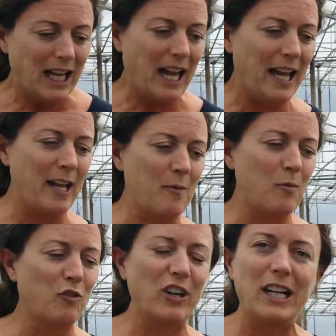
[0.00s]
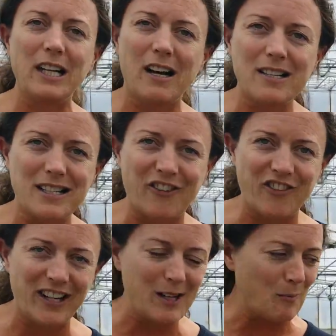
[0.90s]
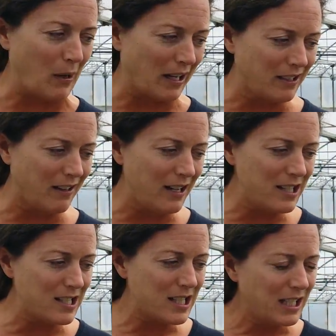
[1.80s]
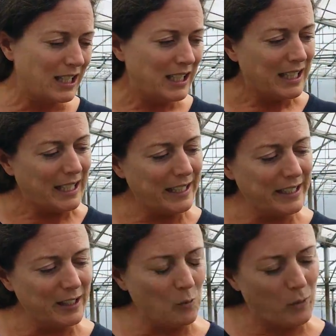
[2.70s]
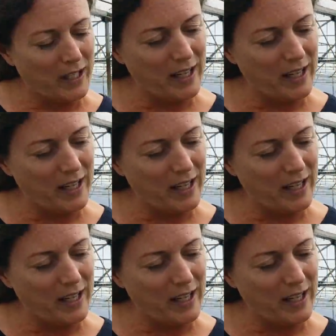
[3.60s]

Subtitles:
Really nice Delphinium Black Knight. Here we